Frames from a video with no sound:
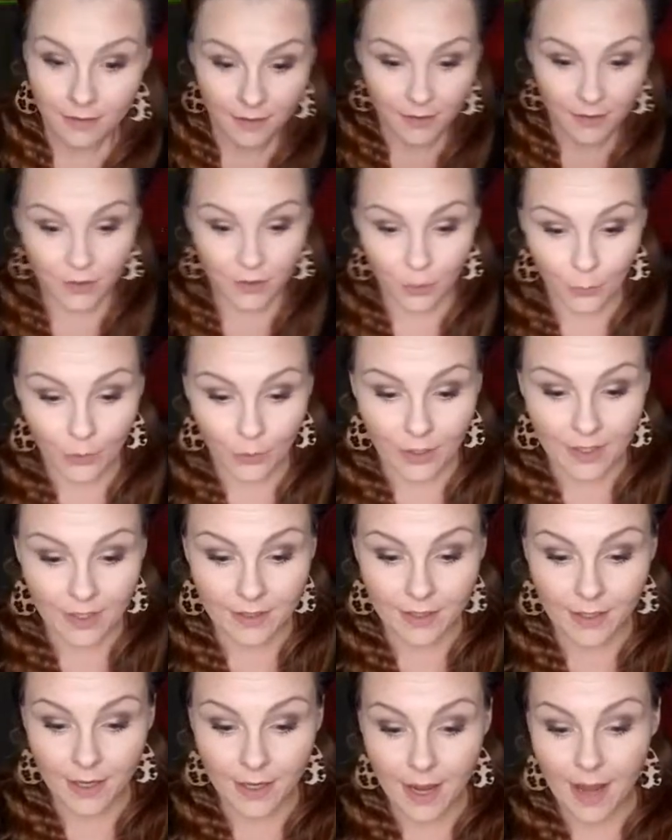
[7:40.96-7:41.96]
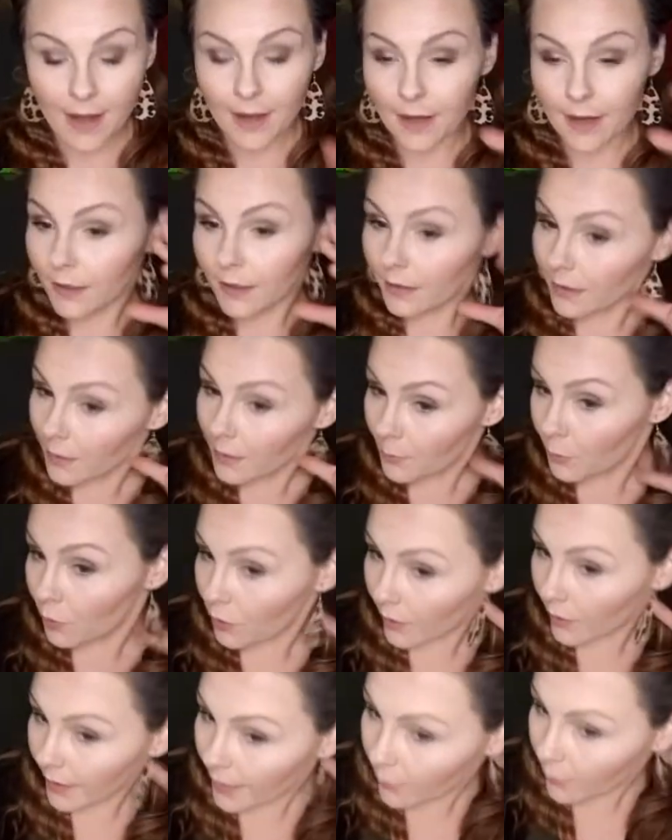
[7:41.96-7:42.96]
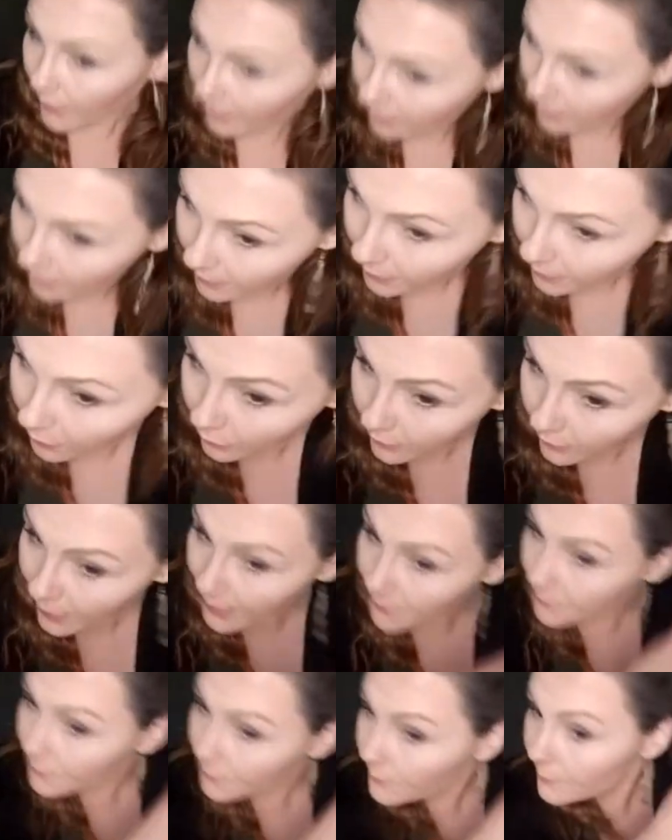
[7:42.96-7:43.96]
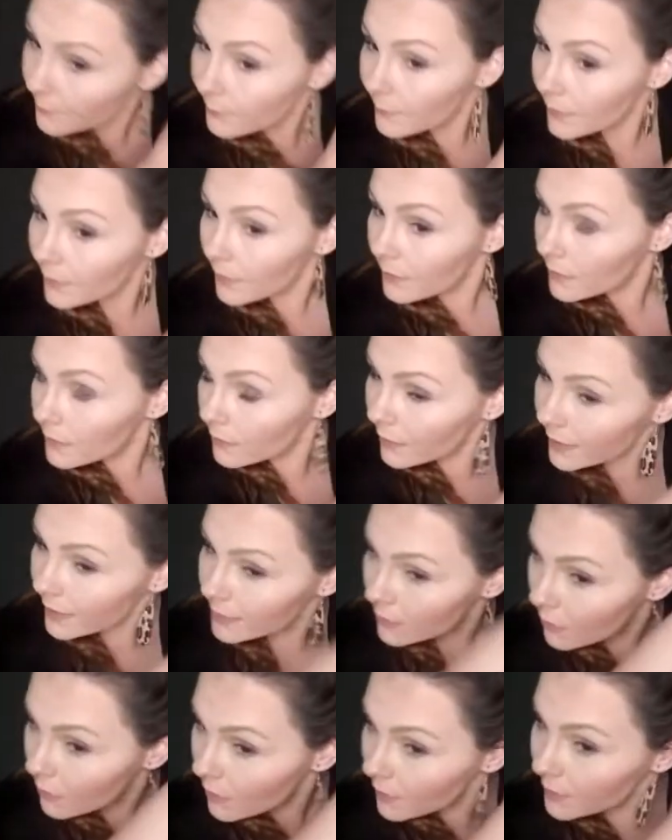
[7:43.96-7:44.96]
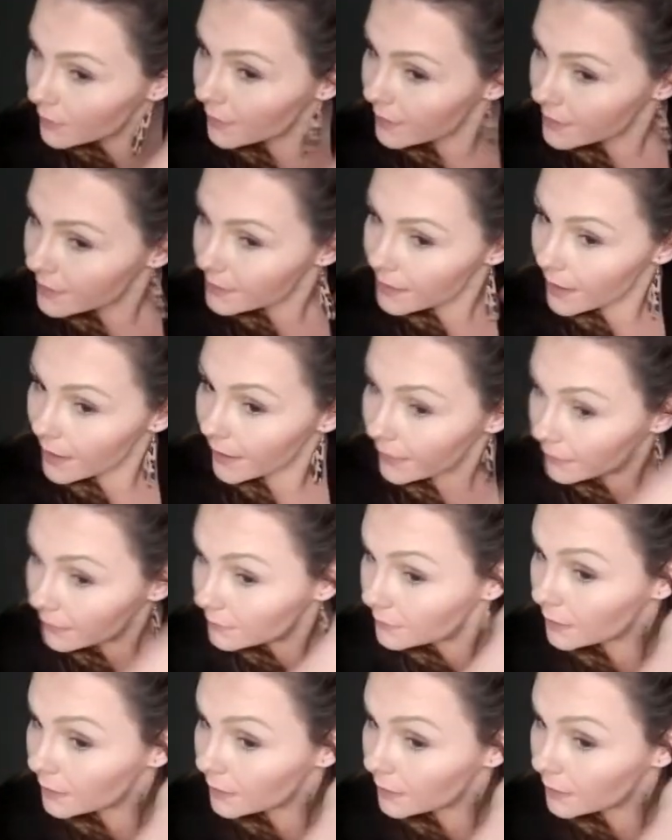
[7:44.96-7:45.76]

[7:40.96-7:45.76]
super easy and pretty quick to do, right? So let's go on to the side.